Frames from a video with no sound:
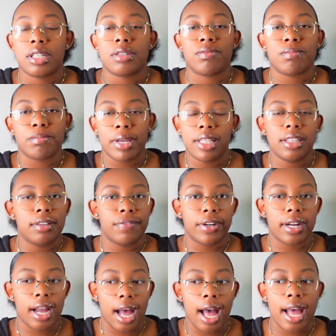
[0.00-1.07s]
It's mainly for
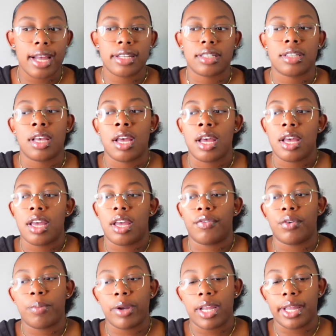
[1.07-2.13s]
guys, if
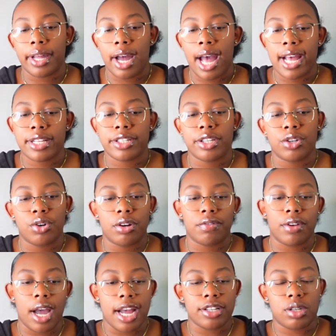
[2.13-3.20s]
you're bringing guys in or if
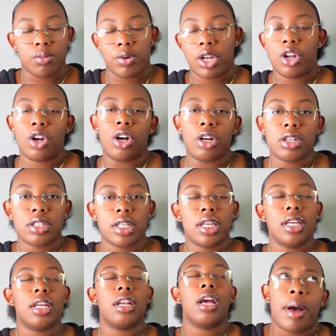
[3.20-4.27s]
guys are bringing girls in.